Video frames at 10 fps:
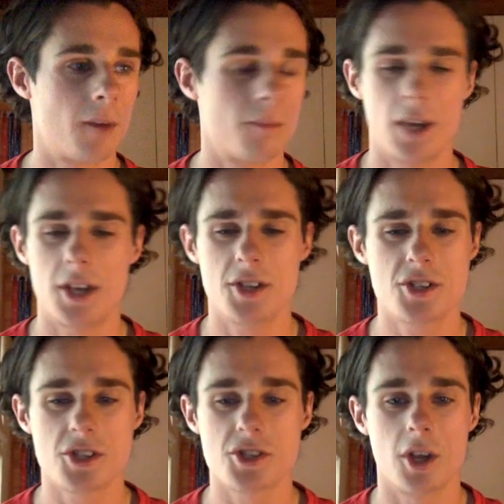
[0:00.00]
He's
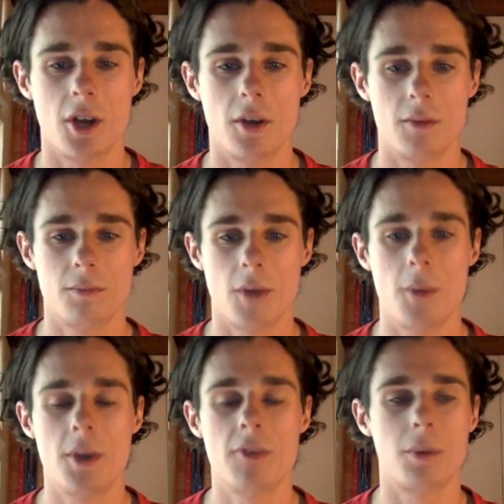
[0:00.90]
just a
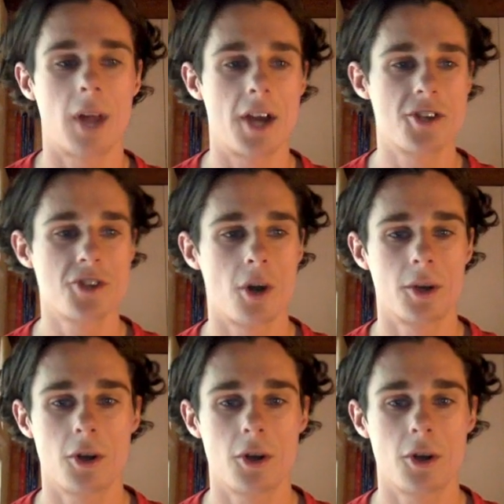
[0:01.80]
bit of a placeholder.